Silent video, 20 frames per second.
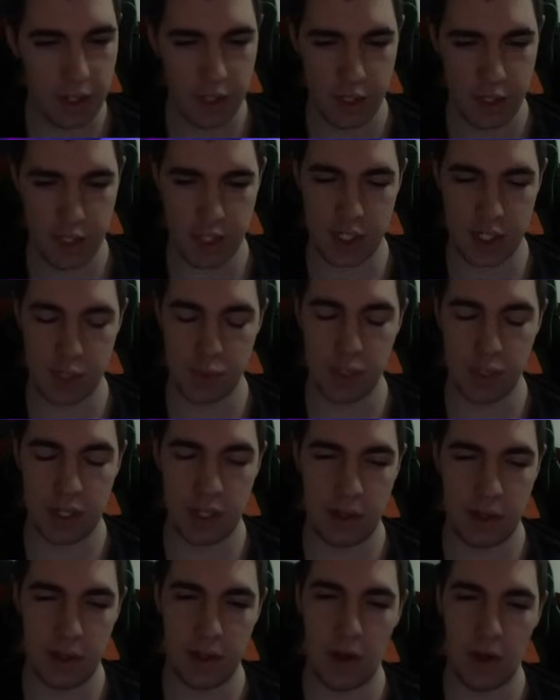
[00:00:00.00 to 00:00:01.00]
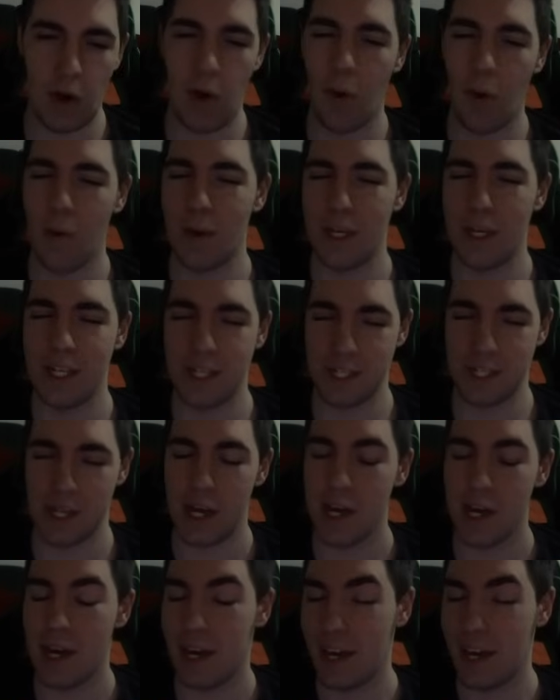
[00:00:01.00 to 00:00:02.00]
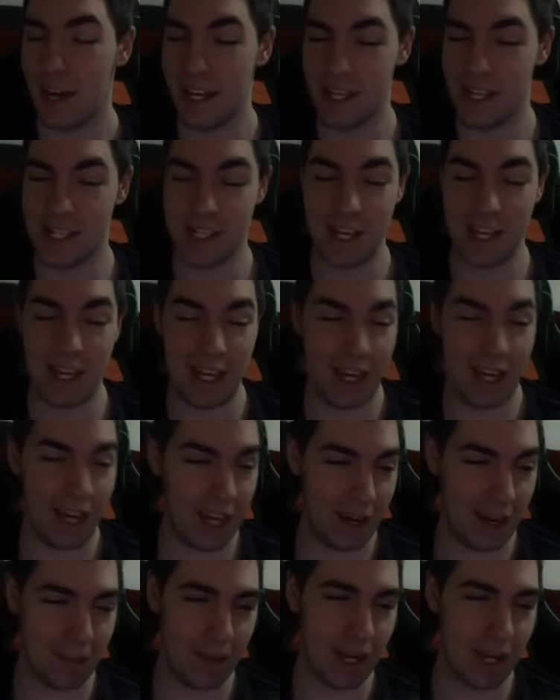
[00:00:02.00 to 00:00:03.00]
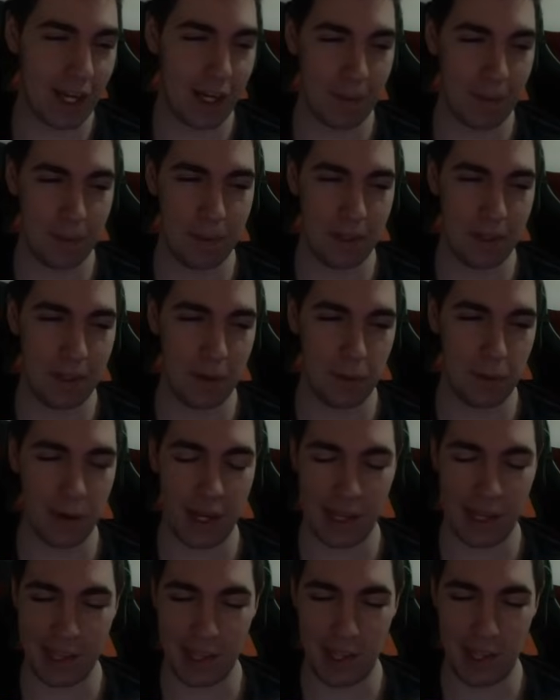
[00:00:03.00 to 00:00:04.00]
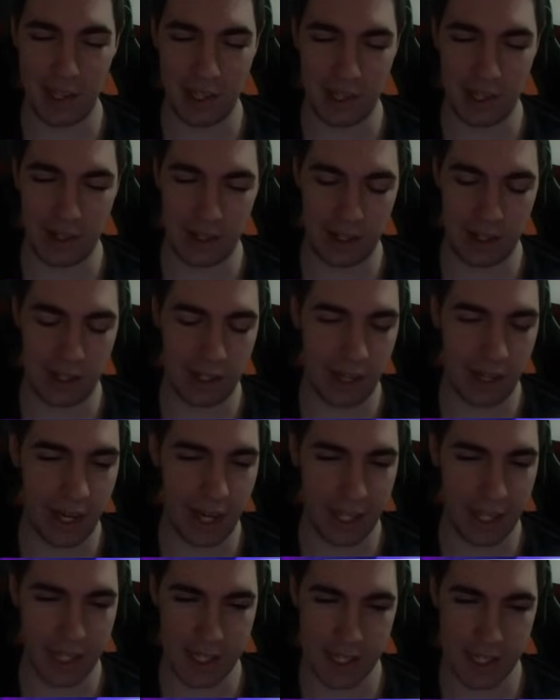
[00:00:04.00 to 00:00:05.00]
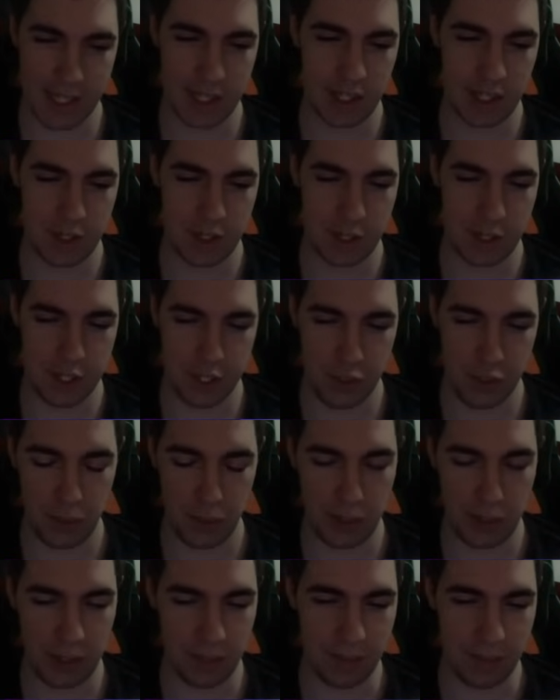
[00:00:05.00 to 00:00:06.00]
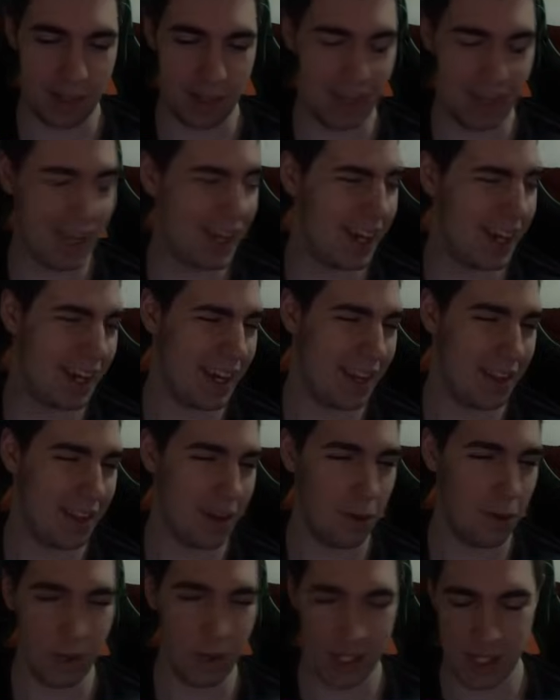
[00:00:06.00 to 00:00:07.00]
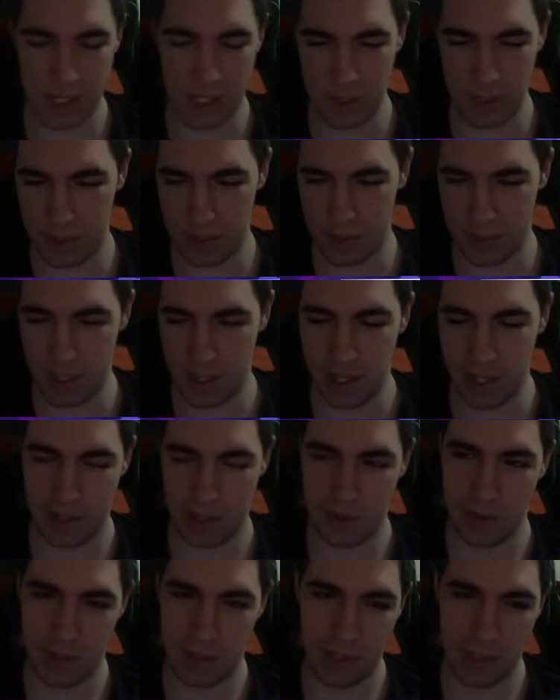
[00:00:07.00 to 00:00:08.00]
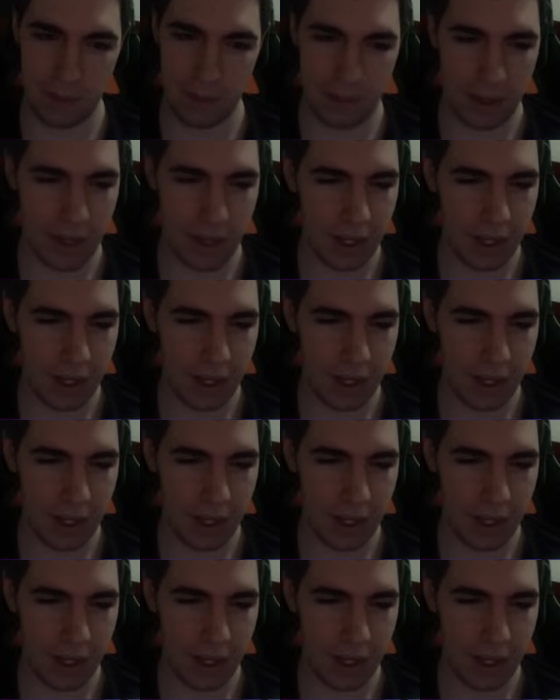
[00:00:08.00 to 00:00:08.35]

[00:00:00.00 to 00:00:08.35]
Just because we can always hey say, hey, I'm not gonna play the right lane and then Galactus and then just win, but yeah, you know, we'll see what we got cooking up.